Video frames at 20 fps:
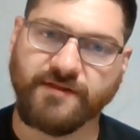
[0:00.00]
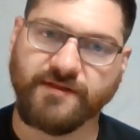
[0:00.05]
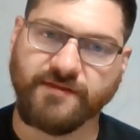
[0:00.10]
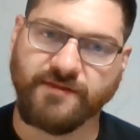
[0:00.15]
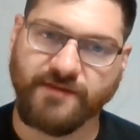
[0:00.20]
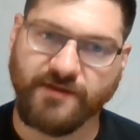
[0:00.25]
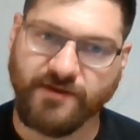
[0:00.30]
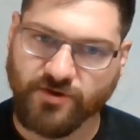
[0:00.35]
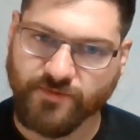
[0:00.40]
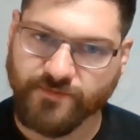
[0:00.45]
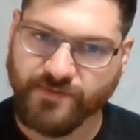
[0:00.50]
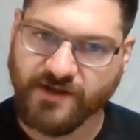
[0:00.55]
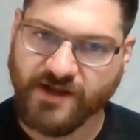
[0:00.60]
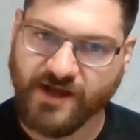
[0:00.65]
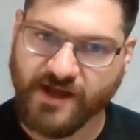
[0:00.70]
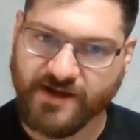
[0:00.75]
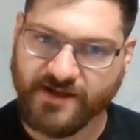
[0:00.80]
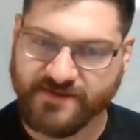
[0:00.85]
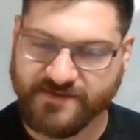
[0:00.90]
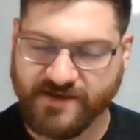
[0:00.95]
a little bit
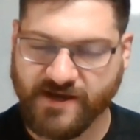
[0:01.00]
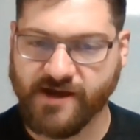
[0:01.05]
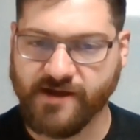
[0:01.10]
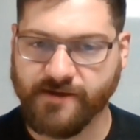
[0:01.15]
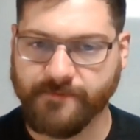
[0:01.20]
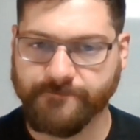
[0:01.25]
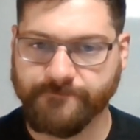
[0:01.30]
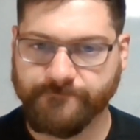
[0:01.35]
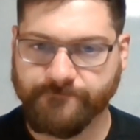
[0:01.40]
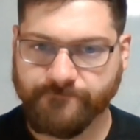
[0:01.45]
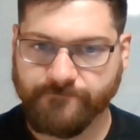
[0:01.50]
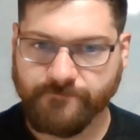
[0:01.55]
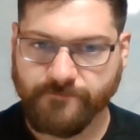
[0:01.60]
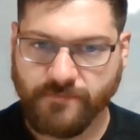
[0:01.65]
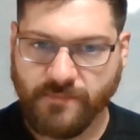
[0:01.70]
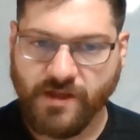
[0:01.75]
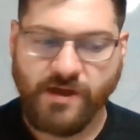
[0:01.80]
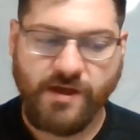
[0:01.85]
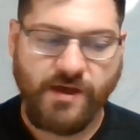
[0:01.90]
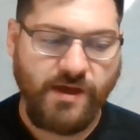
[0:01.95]
at a time.
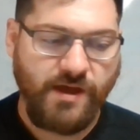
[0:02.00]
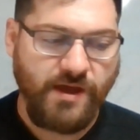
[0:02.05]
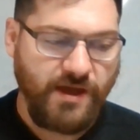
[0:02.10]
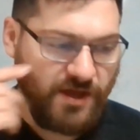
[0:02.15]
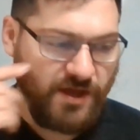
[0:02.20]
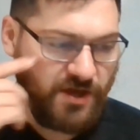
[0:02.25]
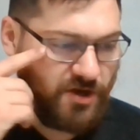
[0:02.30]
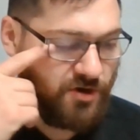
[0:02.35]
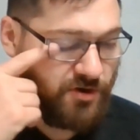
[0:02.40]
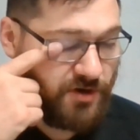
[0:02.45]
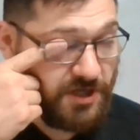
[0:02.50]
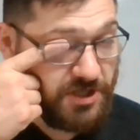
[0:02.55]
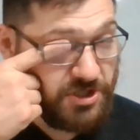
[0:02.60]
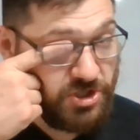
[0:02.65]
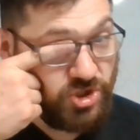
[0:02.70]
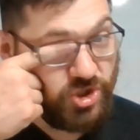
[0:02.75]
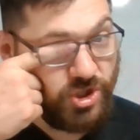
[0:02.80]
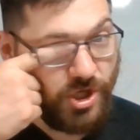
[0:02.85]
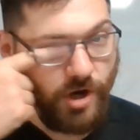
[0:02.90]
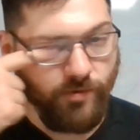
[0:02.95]
Here
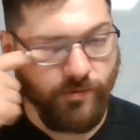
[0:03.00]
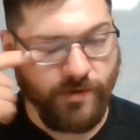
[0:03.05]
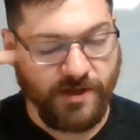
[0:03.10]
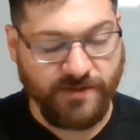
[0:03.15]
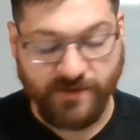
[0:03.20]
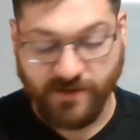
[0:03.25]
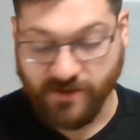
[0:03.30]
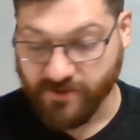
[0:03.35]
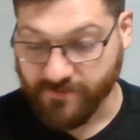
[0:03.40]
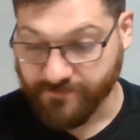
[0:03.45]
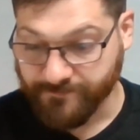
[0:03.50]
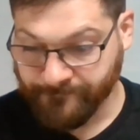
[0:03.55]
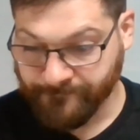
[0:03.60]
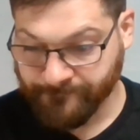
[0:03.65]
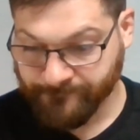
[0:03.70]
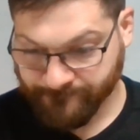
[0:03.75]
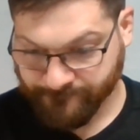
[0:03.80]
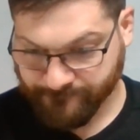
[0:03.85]
he's showing them